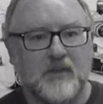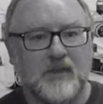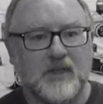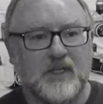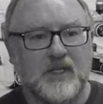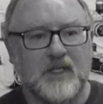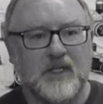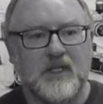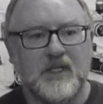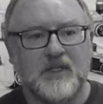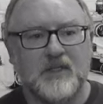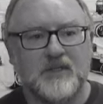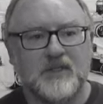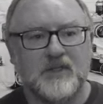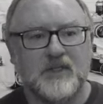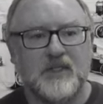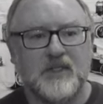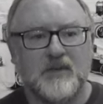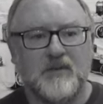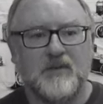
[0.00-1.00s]
EE
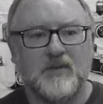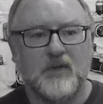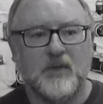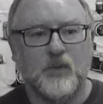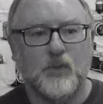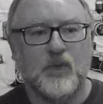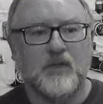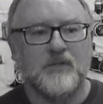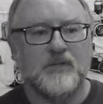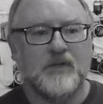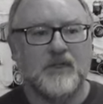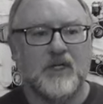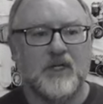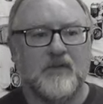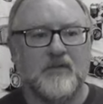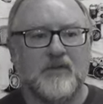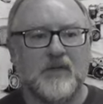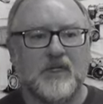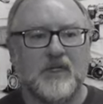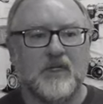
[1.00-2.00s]
is the equivalent
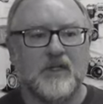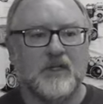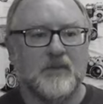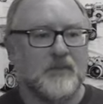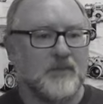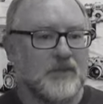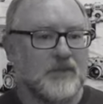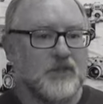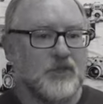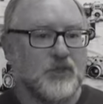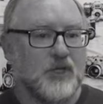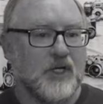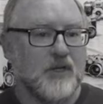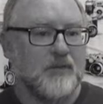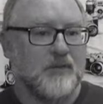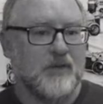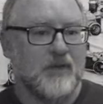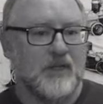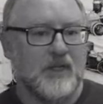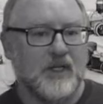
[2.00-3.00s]
of the Olympus
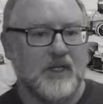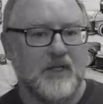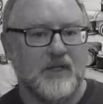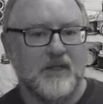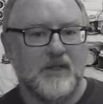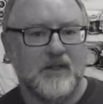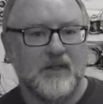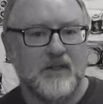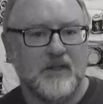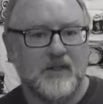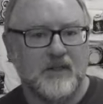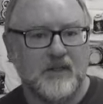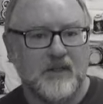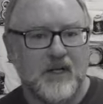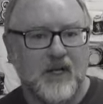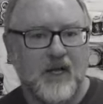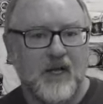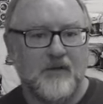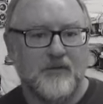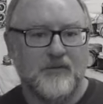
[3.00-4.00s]
Trip in
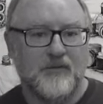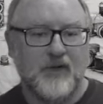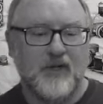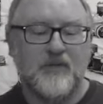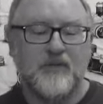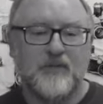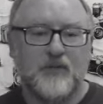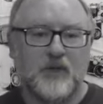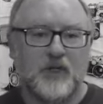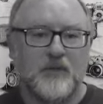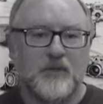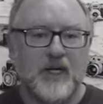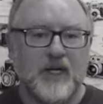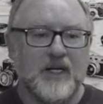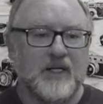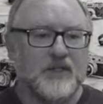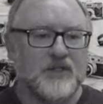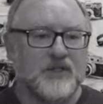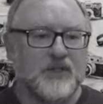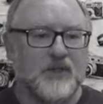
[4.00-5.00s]
half-frame
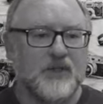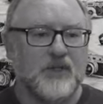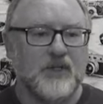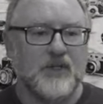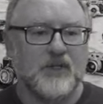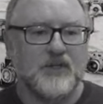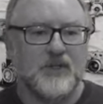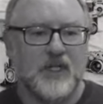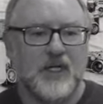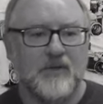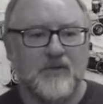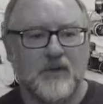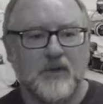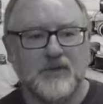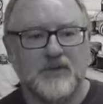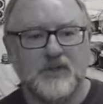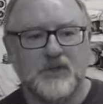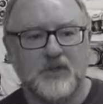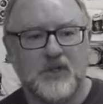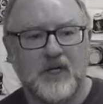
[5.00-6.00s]
format, so you can give
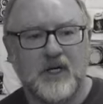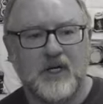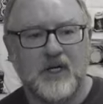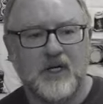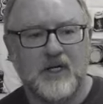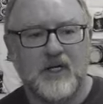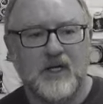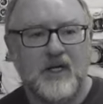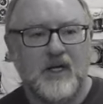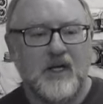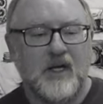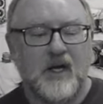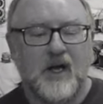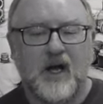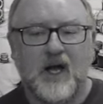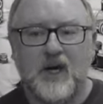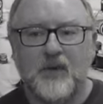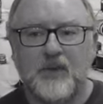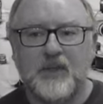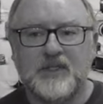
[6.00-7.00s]
those a try.
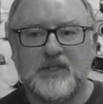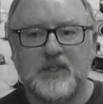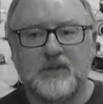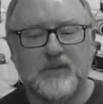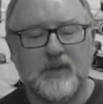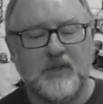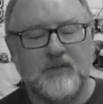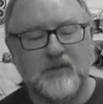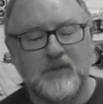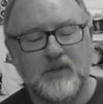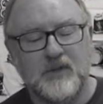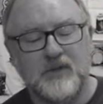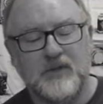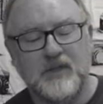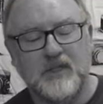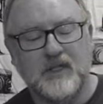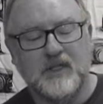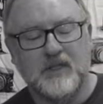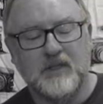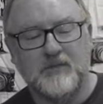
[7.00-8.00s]
I recently
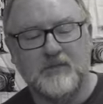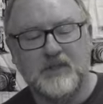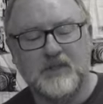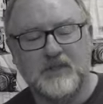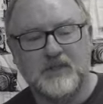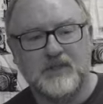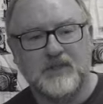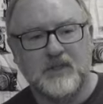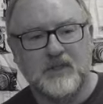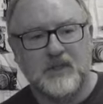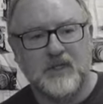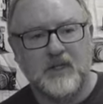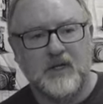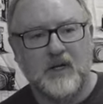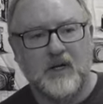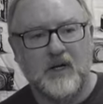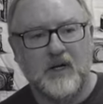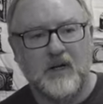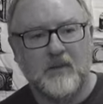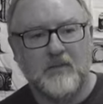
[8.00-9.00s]
reviewed the Olympus
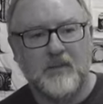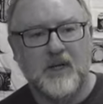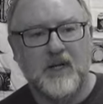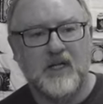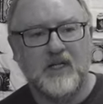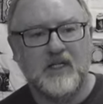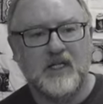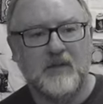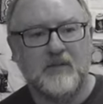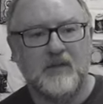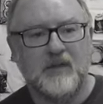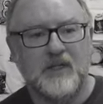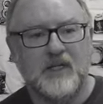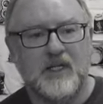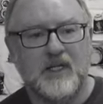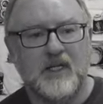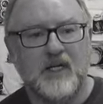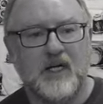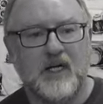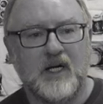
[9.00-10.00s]
Pen
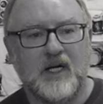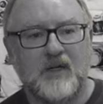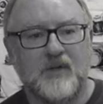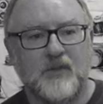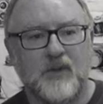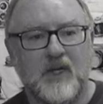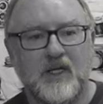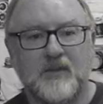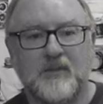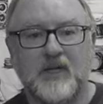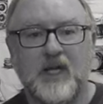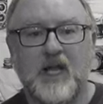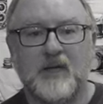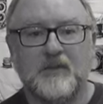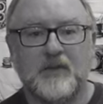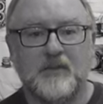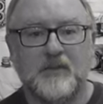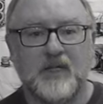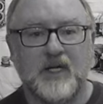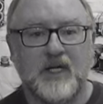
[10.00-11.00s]
EE on Random
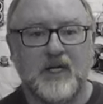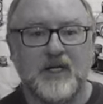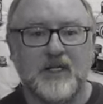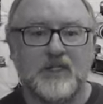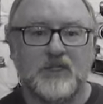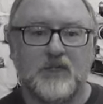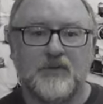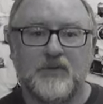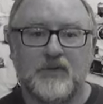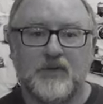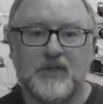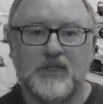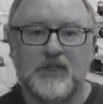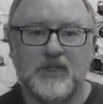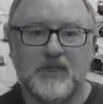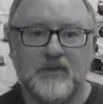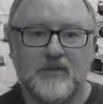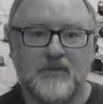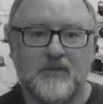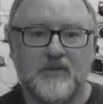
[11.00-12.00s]
Camera Blog, so if you're
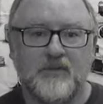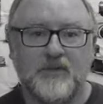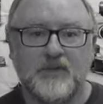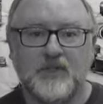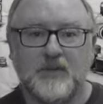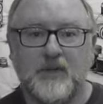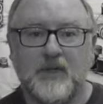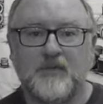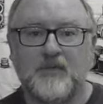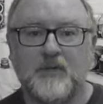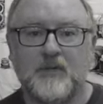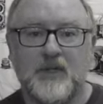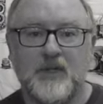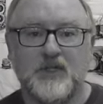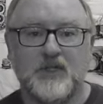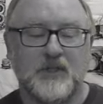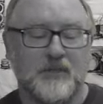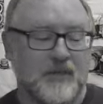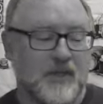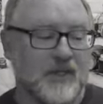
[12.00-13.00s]
looking for some
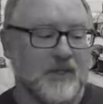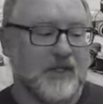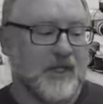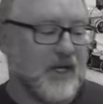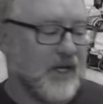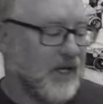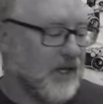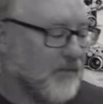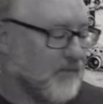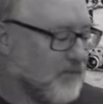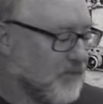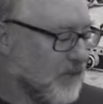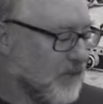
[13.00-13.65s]
information about that.